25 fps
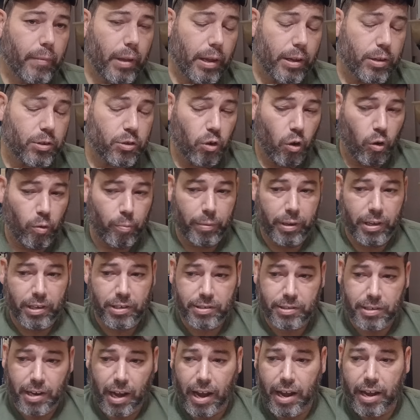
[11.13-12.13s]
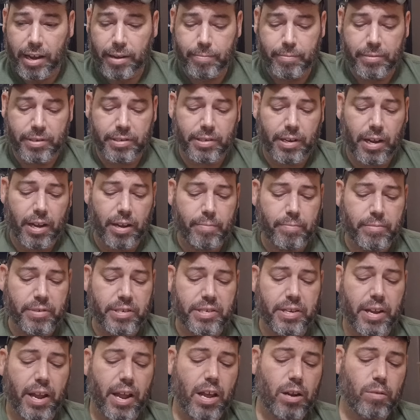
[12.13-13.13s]
He told me his name. His name
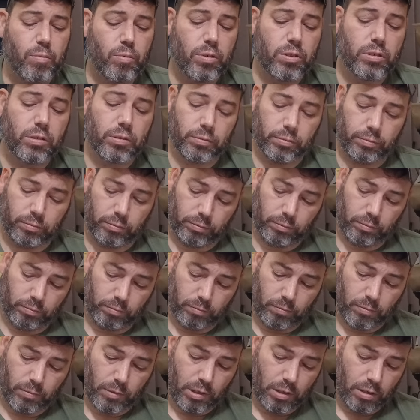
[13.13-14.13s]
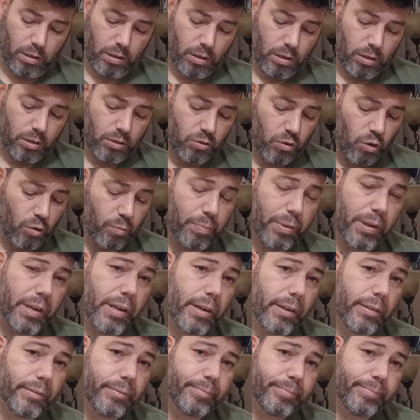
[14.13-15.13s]
is Edward
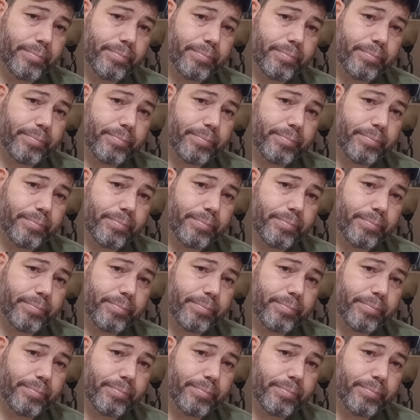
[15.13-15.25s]
Tropea.